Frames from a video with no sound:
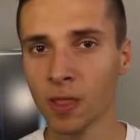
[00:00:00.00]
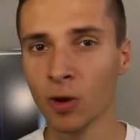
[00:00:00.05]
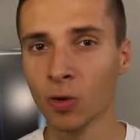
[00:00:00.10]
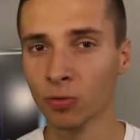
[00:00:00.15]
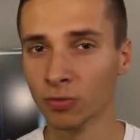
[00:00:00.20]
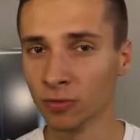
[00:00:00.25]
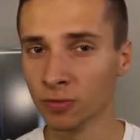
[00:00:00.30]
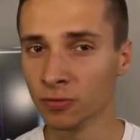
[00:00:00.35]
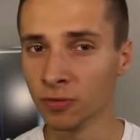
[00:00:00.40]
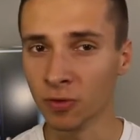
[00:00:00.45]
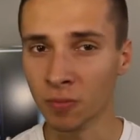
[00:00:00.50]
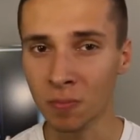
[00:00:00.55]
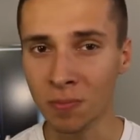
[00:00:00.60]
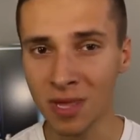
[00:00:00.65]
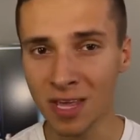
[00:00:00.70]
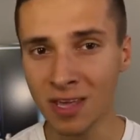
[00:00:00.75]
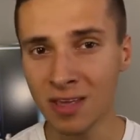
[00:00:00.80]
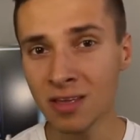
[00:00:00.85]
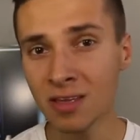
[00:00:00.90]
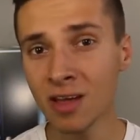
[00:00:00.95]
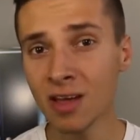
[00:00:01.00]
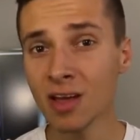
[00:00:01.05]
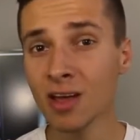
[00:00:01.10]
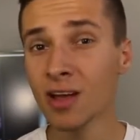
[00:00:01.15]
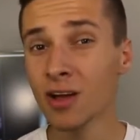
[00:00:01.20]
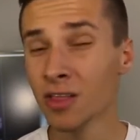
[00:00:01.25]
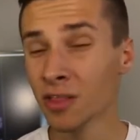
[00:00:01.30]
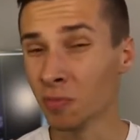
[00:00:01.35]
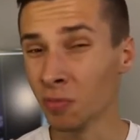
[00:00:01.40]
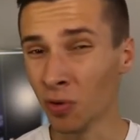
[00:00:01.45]
However, for me,
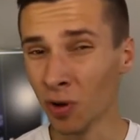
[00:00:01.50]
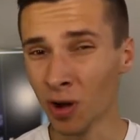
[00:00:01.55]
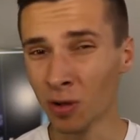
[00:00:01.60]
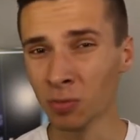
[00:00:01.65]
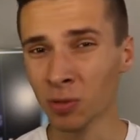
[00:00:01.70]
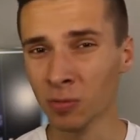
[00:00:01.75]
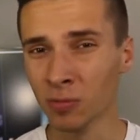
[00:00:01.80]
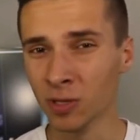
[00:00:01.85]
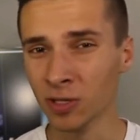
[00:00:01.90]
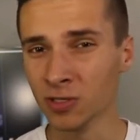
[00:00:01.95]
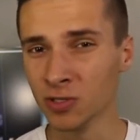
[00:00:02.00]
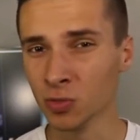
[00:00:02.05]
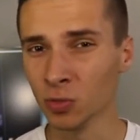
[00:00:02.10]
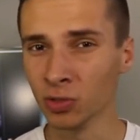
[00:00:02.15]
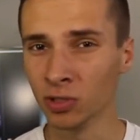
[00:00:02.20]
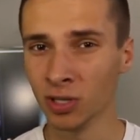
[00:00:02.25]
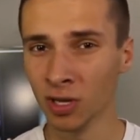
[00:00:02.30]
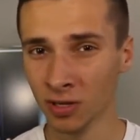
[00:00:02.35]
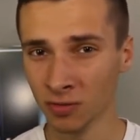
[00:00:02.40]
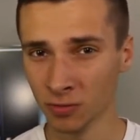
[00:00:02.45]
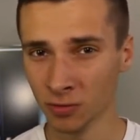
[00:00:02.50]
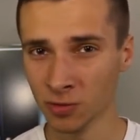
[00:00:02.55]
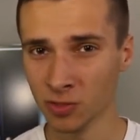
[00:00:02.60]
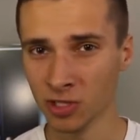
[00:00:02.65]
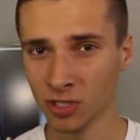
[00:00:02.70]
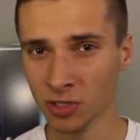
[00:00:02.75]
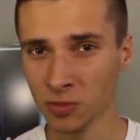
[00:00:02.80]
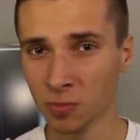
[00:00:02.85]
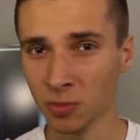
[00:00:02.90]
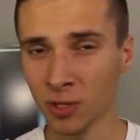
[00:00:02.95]
the problem is with the iPhone
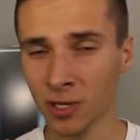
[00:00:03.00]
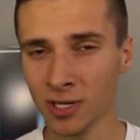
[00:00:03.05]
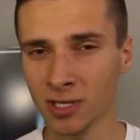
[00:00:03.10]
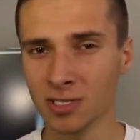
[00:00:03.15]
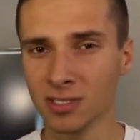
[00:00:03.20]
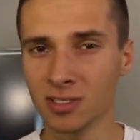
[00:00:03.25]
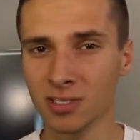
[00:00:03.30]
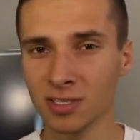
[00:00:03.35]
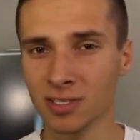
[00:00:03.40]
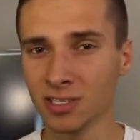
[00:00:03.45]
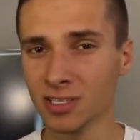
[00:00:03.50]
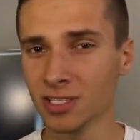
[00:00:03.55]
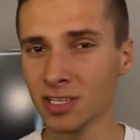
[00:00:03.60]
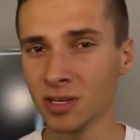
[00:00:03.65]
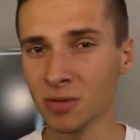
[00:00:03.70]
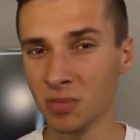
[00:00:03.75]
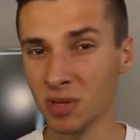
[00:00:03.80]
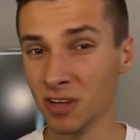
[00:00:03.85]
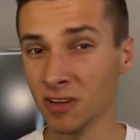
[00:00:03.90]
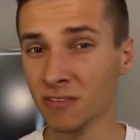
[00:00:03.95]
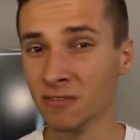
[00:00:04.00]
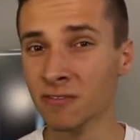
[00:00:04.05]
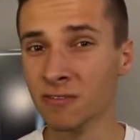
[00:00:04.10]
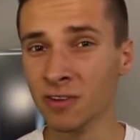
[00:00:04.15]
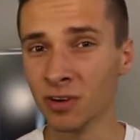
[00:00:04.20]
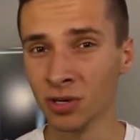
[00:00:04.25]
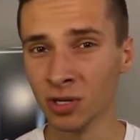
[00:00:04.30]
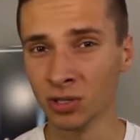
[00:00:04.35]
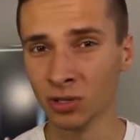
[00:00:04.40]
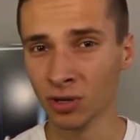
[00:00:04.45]
6 Plus is it's going to be a
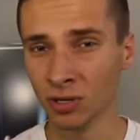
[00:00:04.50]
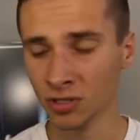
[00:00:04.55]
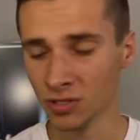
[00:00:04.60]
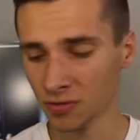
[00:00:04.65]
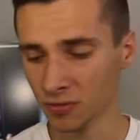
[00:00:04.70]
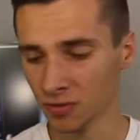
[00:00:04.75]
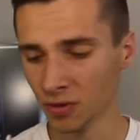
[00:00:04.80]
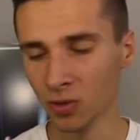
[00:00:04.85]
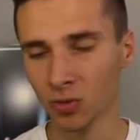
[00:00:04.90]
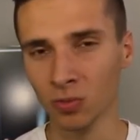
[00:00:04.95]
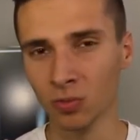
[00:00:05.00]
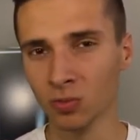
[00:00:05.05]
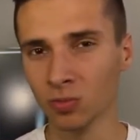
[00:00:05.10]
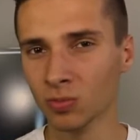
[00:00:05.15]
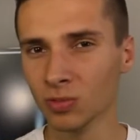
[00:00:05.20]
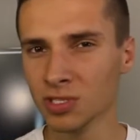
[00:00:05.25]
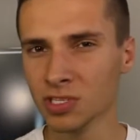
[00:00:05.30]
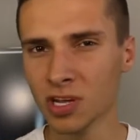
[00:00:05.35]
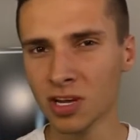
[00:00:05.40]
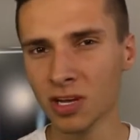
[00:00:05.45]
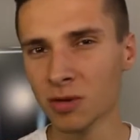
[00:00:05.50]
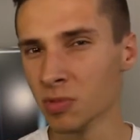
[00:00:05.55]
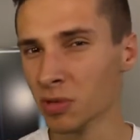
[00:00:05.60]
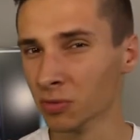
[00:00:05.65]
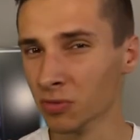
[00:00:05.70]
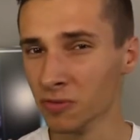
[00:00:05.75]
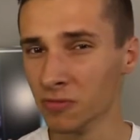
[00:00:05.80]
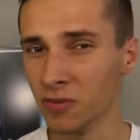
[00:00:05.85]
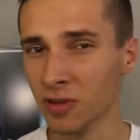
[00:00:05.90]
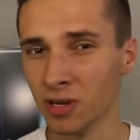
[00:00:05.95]
very large phone. It's not going to be
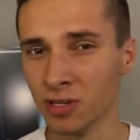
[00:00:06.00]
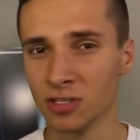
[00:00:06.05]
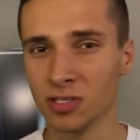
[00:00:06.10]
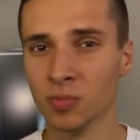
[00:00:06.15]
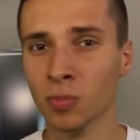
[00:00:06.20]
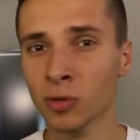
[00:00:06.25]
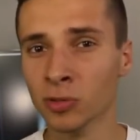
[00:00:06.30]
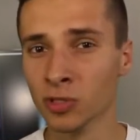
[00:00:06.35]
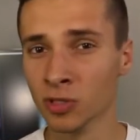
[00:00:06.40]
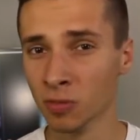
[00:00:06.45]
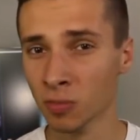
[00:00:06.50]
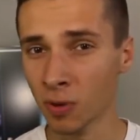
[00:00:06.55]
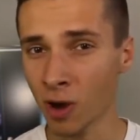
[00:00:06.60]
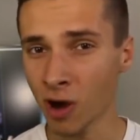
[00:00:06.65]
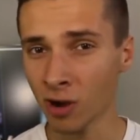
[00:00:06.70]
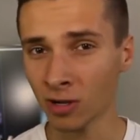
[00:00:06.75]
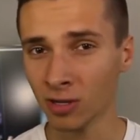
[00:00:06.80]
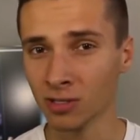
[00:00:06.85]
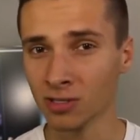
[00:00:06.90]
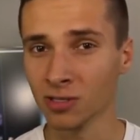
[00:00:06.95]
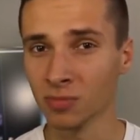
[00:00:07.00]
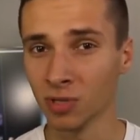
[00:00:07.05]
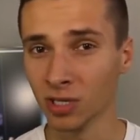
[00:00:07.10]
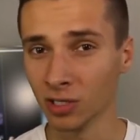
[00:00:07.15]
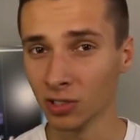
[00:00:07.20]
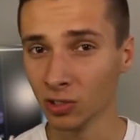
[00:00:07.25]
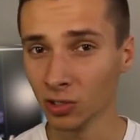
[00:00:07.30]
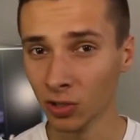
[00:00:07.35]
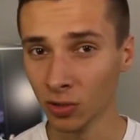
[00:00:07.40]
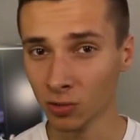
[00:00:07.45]
able to fit into most of the pockets on my
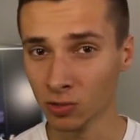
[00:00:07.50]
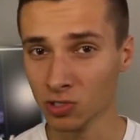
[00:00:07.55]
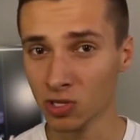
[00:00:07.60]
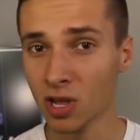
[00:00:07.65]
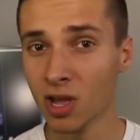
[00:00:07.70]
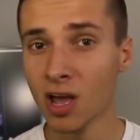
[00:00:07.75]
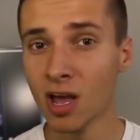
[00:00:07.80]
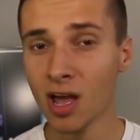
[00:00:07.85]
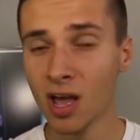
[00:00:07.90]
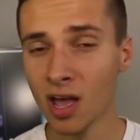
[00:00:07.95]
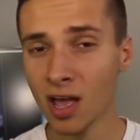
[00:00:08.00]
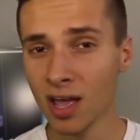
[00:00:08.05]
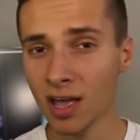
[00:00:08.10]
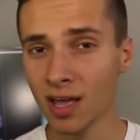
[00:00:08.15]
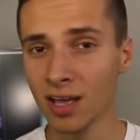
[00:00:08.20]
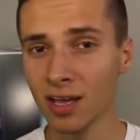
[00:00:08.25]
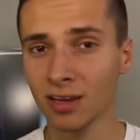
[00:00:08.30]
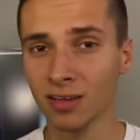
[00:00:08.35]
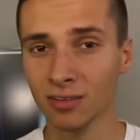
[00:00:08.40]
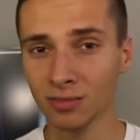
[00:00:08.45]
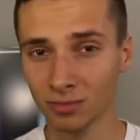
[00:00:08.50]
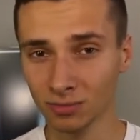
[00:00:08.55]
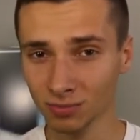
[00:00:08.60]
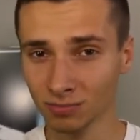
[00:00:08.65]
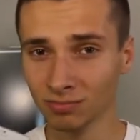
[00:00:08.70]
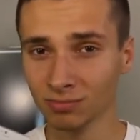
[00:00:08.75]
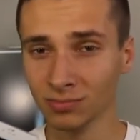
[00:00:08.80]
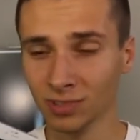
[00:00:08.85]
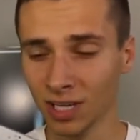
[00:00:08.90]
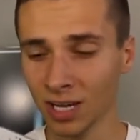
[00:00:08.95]
clothes. And
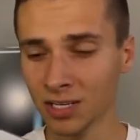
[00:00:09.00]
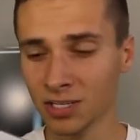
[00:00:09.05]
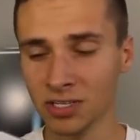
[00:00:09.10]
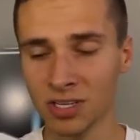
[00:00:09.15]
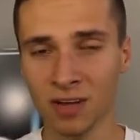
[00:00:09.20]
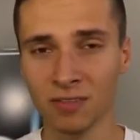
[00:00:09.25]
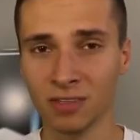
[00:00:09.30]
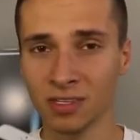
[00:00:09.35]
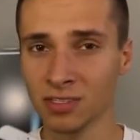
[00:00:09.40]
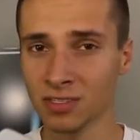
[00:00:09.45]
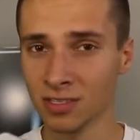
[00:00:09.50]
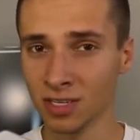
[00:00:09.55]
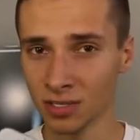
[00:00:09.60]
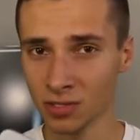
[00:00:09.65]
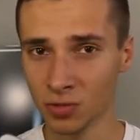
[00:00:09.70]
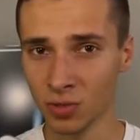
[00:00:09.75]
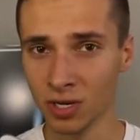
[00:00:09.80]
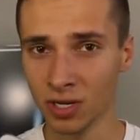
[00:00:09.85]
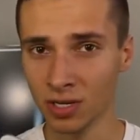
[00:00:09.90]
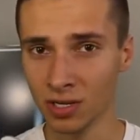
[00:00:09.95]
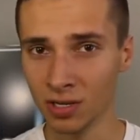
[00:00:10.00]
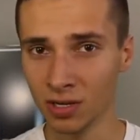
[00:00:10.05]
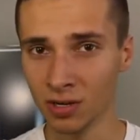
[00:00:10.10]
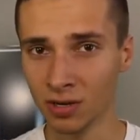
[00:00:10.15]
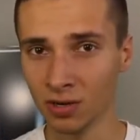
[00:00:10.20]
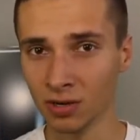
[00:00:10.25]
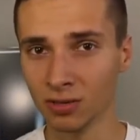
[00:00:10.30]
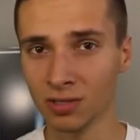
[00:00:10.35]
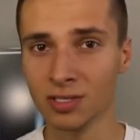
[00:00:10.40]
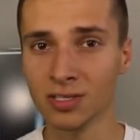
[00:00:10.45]
I just have the 6 right
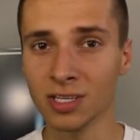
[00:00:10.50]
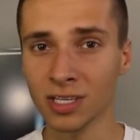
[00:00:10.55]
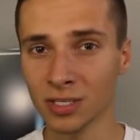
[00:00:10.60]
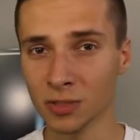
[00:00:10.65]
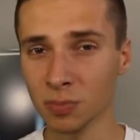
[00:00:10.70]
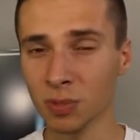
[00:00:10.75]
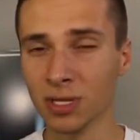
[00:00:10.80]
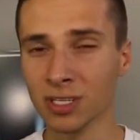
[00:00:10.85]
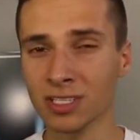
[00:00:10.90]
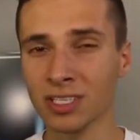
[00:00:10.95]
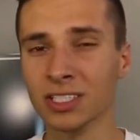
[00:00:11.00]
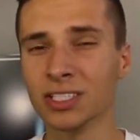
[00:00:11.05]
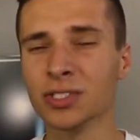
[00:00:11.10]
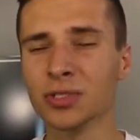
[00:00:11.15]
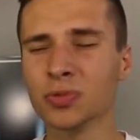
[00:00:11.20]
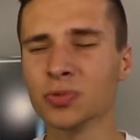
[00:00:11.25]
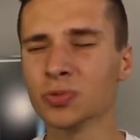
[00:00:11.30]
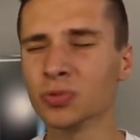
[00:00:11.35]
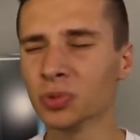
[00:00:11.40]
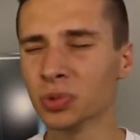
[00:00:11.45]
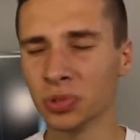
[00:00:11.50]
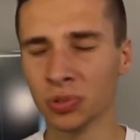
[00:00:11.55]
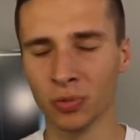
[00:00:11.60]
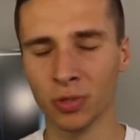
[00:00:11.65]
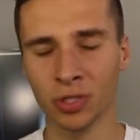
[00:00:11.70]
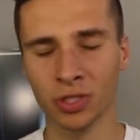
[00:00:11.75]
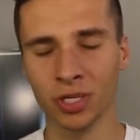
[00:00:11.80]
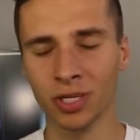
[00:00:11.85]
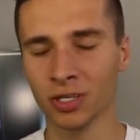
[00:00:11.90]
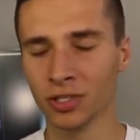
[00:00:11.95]
here. The 6 Plus, I just really
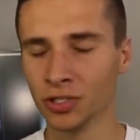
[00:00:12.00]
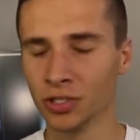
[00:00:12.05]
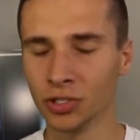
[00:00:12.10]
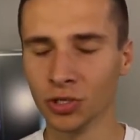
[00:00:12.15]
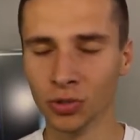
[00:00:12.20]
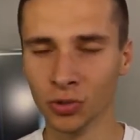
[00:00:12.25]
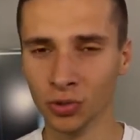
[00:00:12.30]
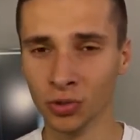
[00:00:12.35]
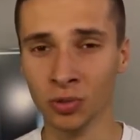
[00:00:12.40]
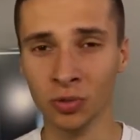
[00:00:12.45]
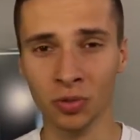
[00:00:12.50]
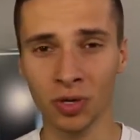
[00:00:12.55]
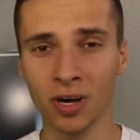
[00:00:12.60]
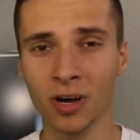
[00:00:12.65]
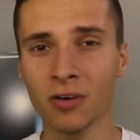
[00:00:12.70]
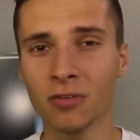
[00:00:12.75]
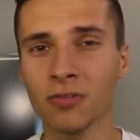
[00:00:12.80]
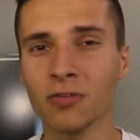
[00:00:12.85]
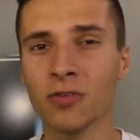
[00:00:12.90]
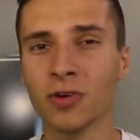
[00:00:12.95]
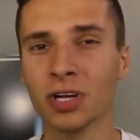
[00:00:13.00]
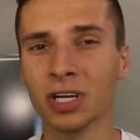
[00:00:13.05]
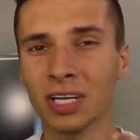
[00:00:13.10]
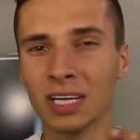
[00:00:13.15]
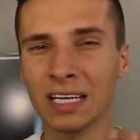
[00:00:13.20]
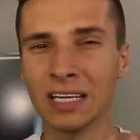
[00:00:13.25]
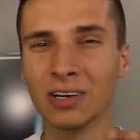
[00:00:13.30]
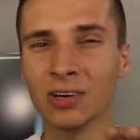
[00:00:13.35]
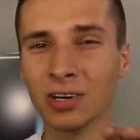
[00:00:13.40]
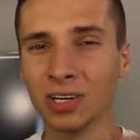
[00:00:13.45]
wish I could show you how
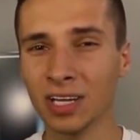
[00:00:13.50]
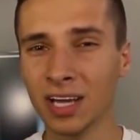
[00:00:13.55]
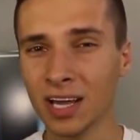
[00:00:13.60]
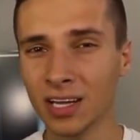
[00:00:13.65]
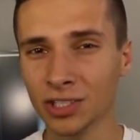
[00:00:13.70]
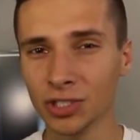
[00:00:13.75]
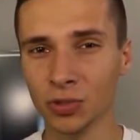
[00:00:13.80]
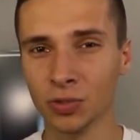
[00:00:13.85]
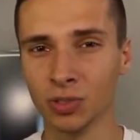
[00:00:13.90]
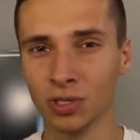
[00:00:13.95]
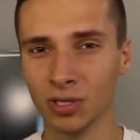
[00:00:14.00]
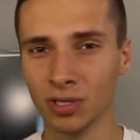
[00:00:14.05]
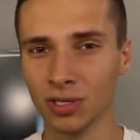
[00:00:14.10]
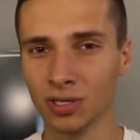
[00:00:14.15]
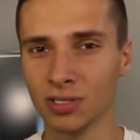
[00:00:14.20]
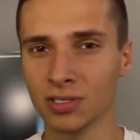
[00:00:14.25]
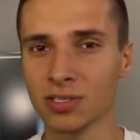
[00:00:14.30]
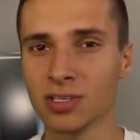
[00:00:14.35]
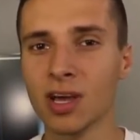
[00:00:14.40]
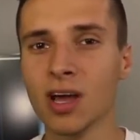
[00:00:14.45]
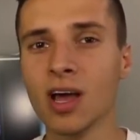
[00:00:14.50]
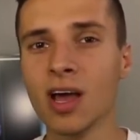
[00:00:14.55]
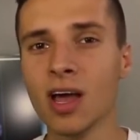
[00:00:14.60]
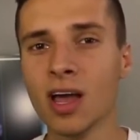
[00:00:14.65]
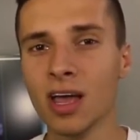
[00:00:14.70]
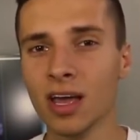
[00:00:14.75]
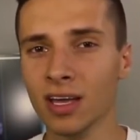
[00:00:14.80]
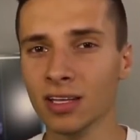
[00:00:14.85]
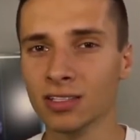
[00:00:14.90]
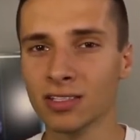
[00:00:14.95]
freaking gargantuan it is.
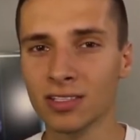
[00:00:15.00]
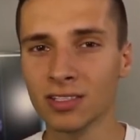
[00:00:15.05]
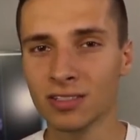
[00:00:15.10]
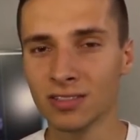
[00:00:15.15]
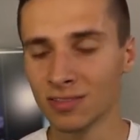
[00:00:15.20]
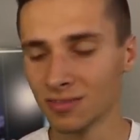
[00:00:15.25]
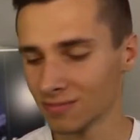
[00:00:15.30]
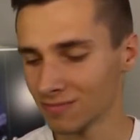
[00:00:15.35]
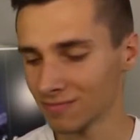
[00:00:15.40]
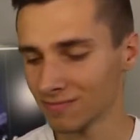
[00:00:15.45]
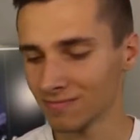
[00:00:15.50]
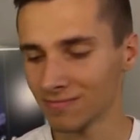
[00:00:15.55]
It's